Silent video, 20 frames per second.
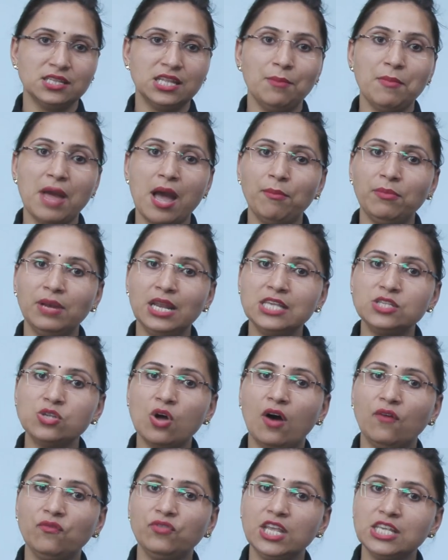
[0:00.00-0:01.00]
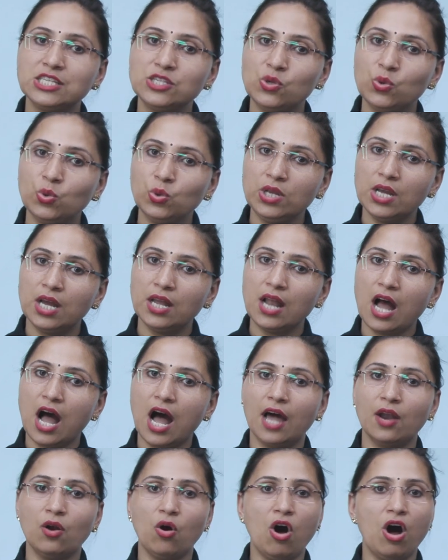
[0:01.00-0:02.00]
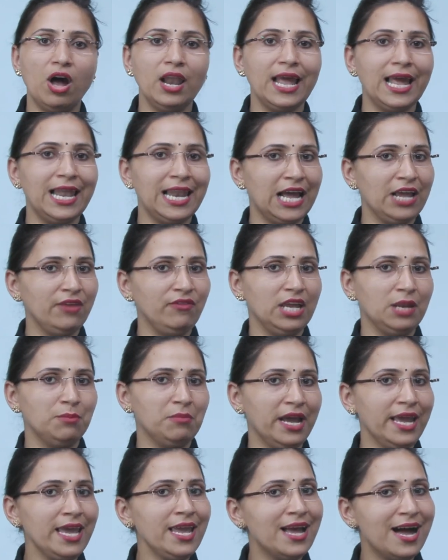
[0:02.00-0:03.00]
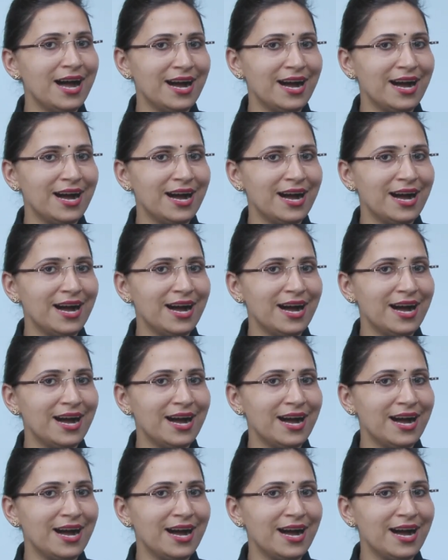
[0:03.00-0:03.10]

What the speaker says: The memories of this union are all alive in my